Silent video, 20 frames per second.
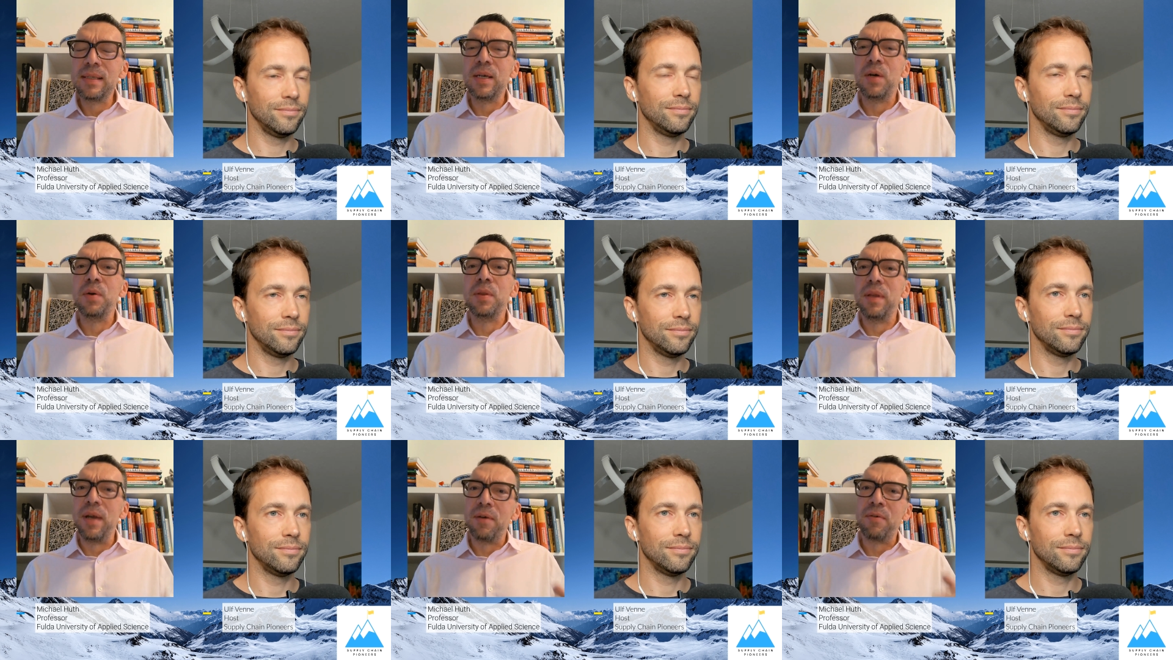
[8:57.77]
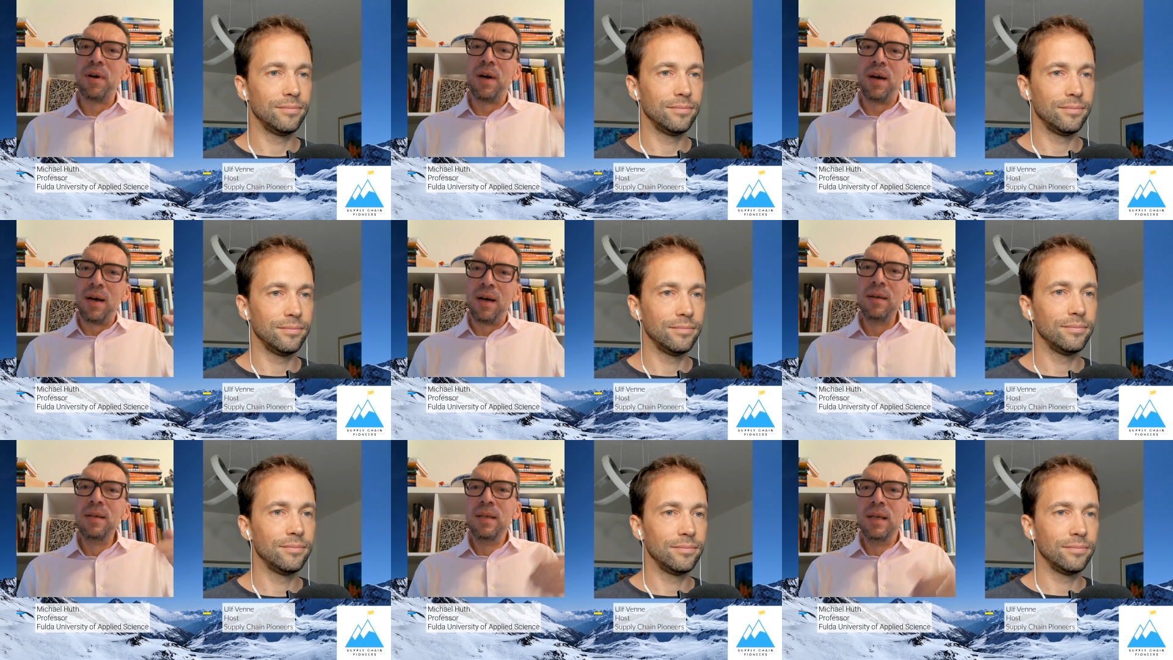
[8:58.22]
Speaker 1: So there
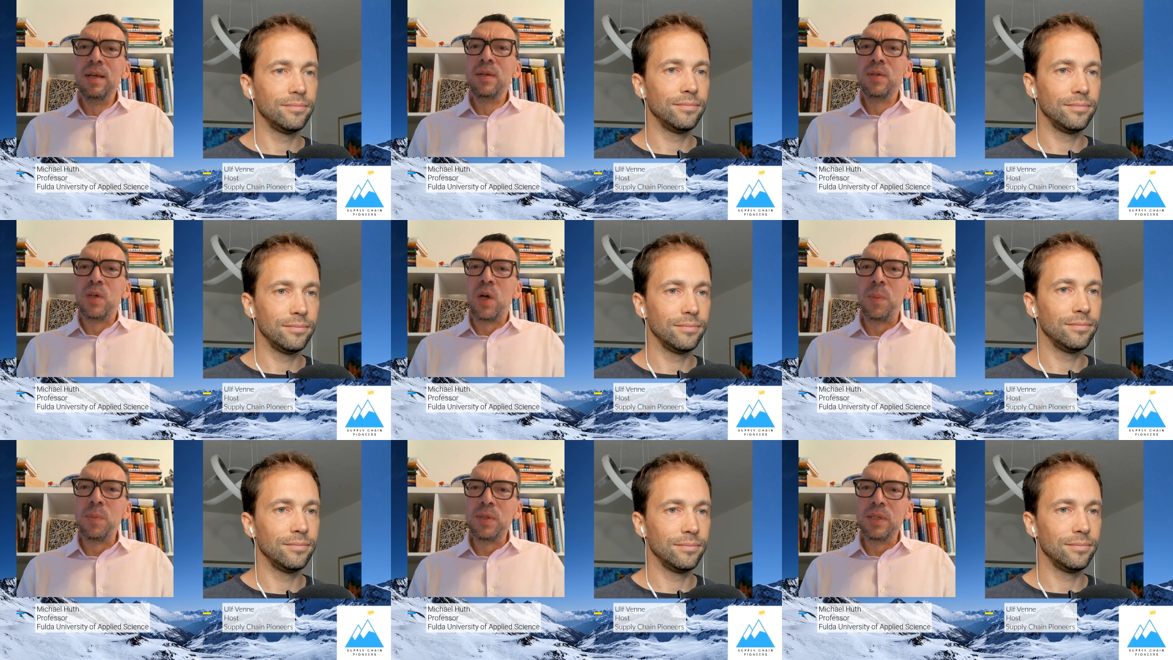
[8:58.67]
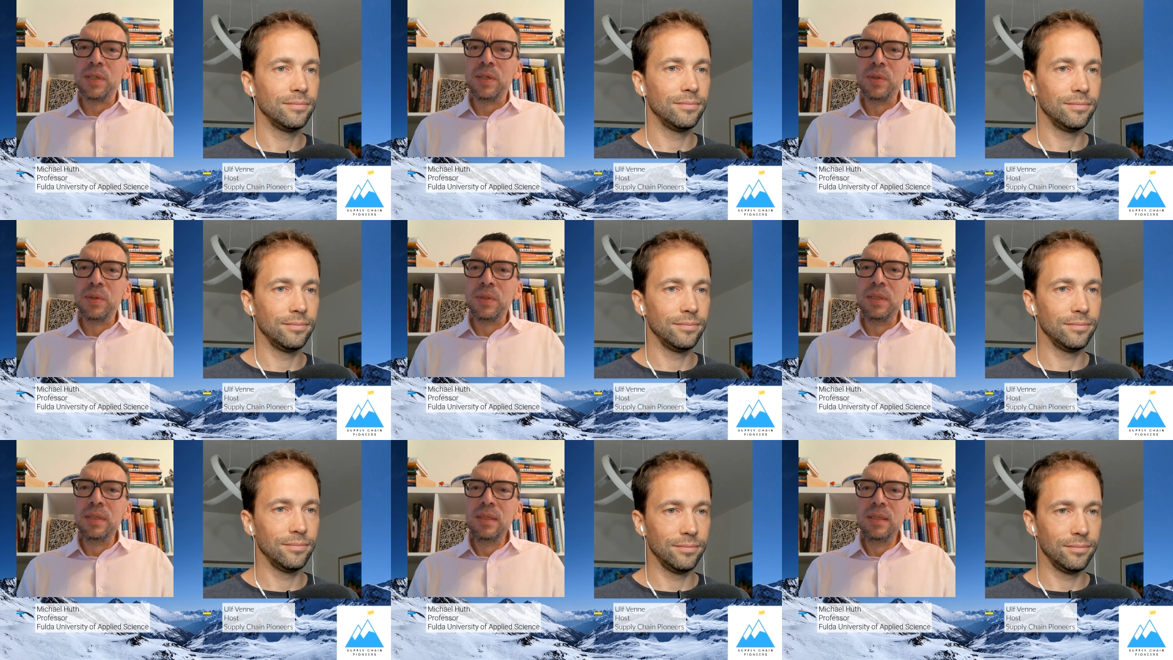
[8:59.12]
are top
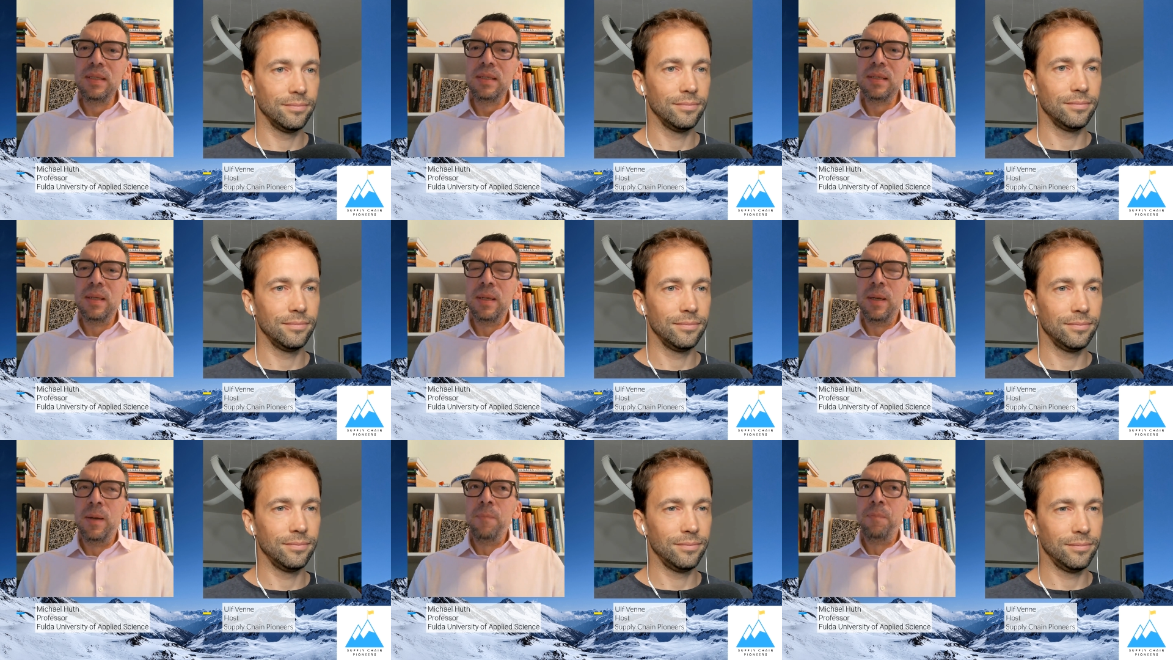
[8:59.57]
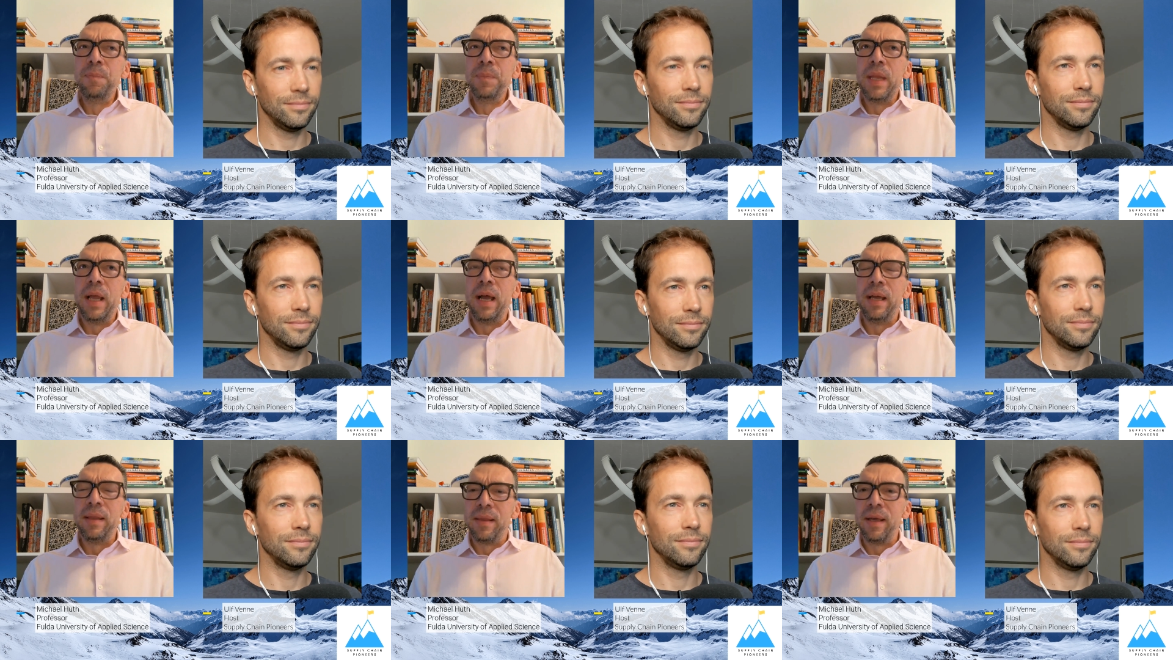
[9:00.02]
students
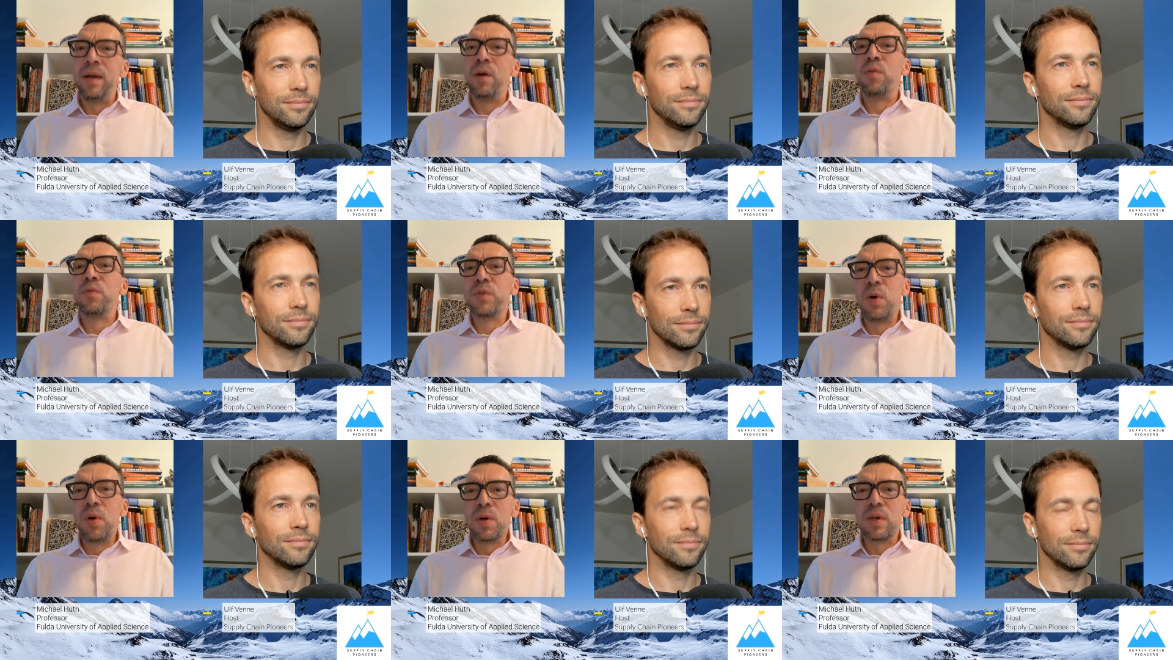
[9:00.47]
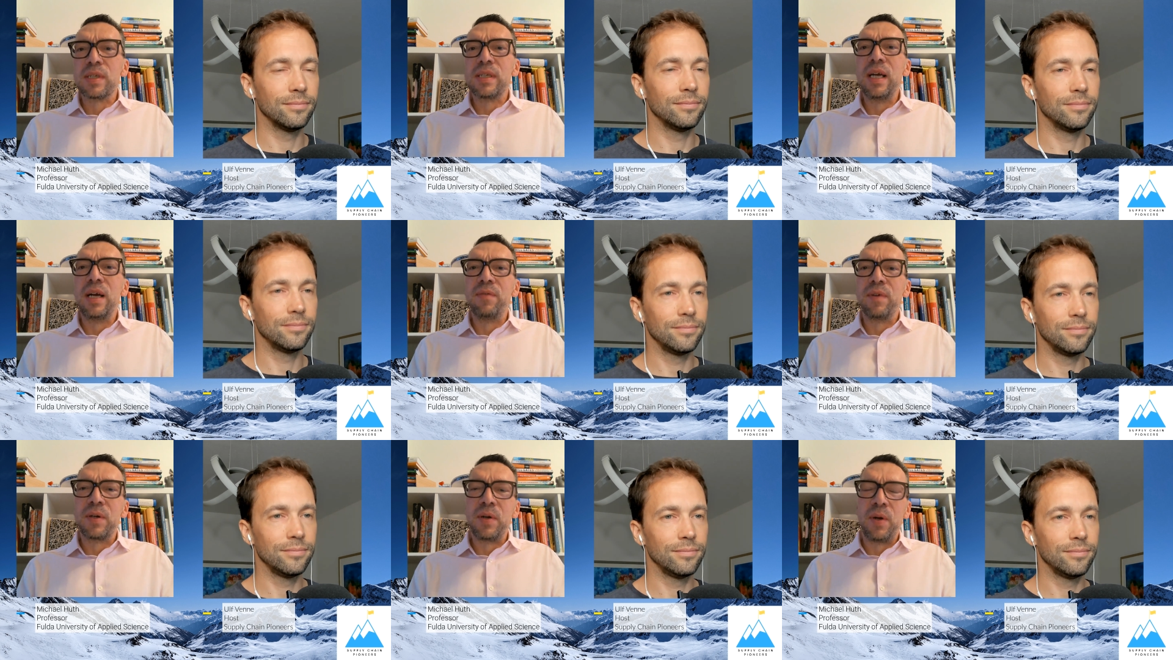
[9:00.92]
and they of course
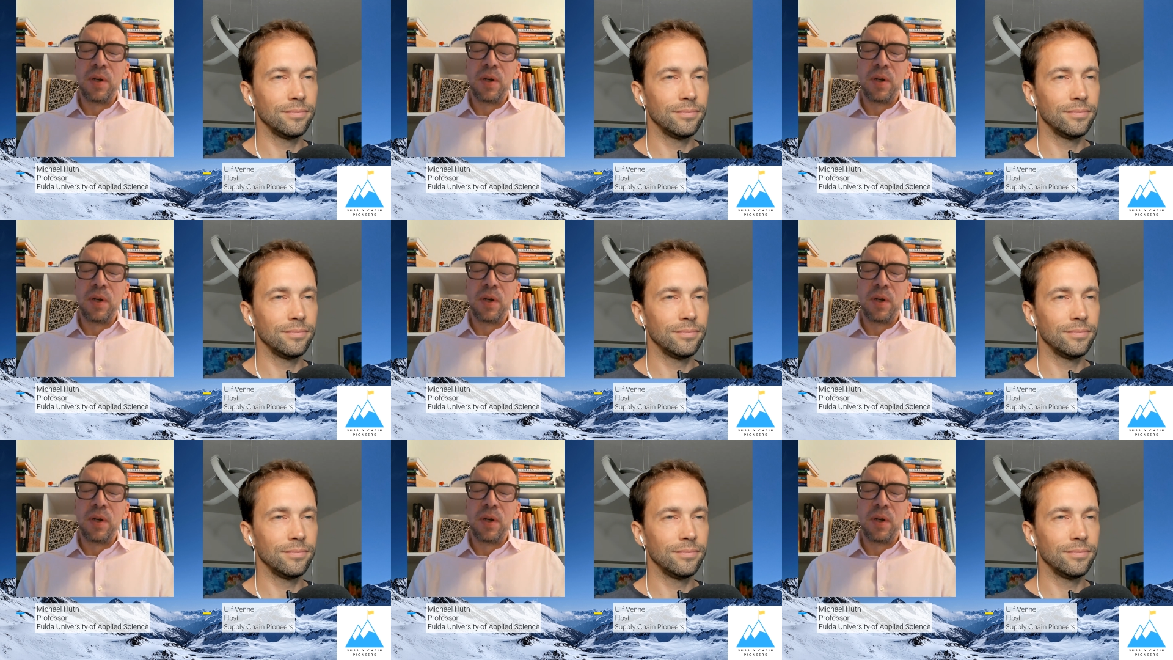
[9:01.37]
have a